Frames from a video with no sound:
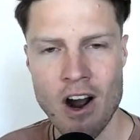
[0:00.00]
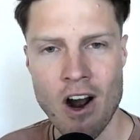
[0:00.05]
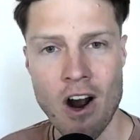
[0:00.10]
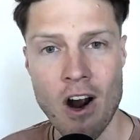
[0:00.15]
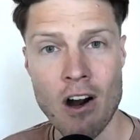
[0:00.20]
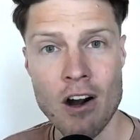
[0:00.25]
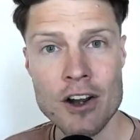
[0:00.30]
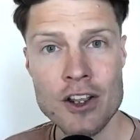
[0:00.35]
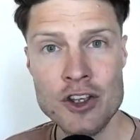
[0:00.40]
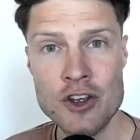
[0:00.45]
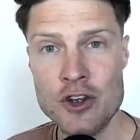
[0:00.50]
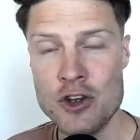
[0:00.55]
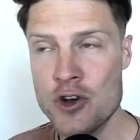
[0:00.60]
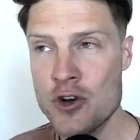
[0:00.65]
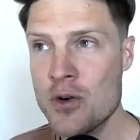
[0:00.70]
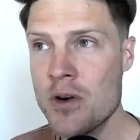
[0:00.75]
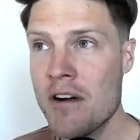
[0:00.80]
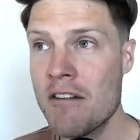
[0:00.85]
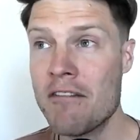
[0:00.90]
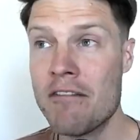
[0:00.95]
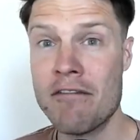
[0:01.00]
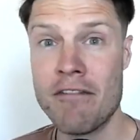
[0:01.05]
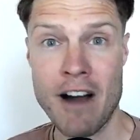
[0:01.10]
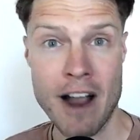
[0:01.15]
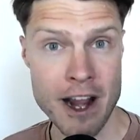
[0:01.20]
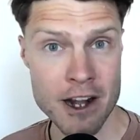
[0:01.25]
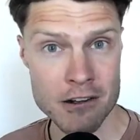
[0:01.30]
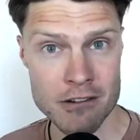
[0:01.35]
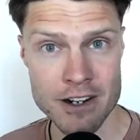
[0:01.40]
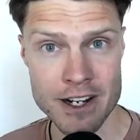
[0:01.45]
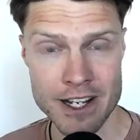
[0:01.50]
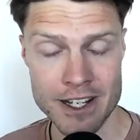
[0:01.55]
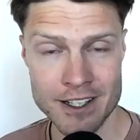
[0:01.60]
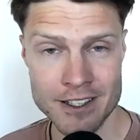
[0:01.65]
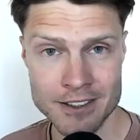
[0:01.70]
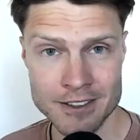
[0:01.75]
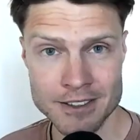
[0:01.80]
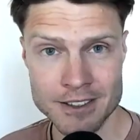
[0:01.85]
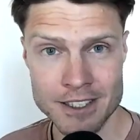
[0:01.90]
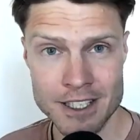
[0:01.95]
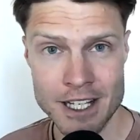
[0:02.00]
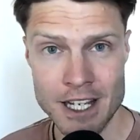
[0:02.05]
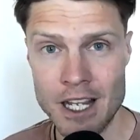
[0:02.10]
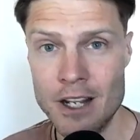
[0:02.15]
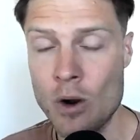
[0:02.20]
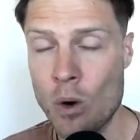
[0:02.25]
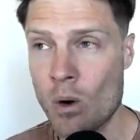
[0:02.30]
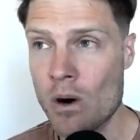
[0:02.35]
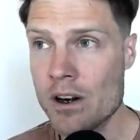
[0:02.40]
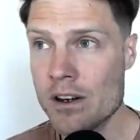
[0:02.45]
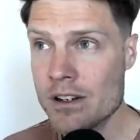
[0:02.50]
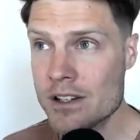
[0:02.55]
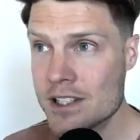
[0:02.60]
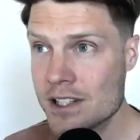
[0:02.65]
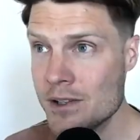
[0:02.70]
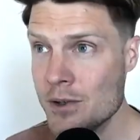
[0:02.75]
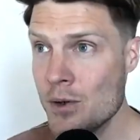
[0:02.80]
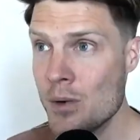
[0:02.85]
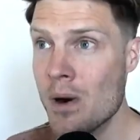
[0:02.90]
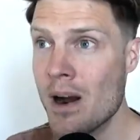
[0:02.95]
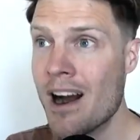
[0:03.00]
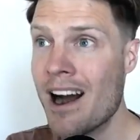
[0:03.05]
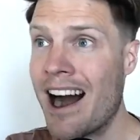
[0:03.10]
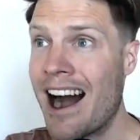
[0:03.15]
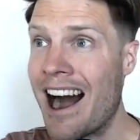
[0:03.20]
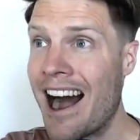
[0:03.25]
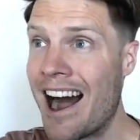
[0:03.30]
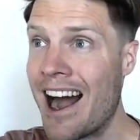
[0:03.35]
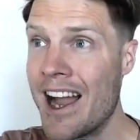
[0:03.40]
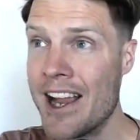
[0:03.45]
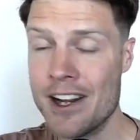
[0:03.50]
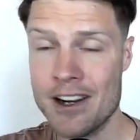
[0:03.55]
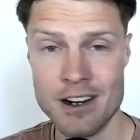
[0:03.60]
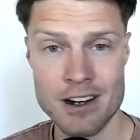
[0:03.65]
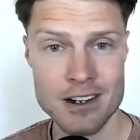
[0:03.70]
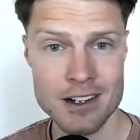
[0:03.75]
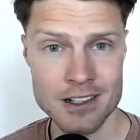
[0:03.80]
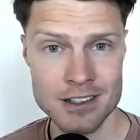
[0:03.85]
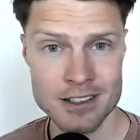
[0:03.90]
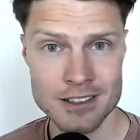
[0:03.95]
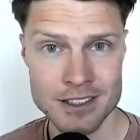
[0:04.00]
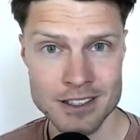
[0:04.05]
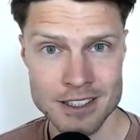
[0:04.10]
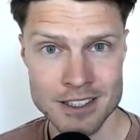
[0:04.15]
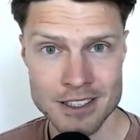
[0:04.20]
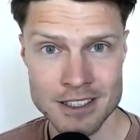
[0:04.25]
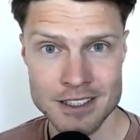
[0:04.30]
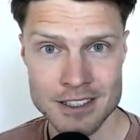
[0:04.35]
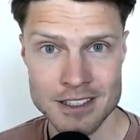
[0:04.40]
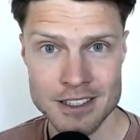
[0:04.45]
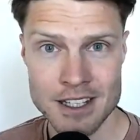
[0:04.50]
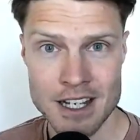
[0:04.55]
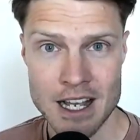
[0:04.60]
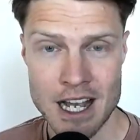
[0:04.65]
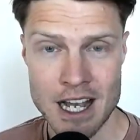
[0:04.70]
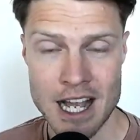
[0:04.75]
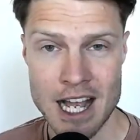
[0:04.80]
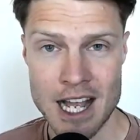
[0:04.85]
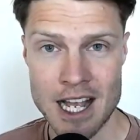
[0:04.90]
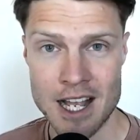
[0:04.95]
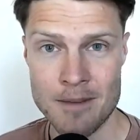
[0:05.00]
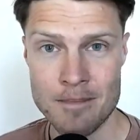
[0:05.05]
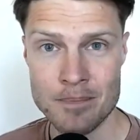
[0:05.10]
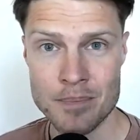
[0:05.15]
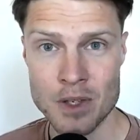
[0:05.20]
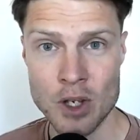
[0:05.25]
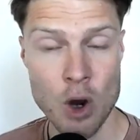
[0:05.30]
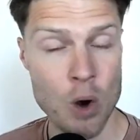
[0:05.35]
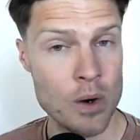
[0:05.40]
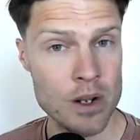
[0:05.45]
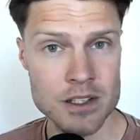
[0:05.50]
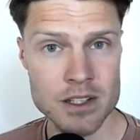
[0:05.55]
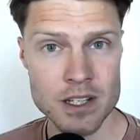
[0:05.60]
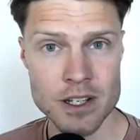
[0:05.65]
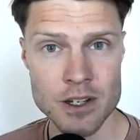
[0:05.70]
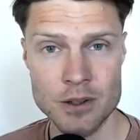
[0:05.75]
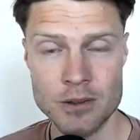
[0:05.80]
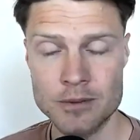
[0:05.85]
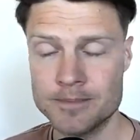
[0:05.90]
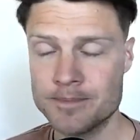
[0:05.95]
are you firing in order to hire Coda 2?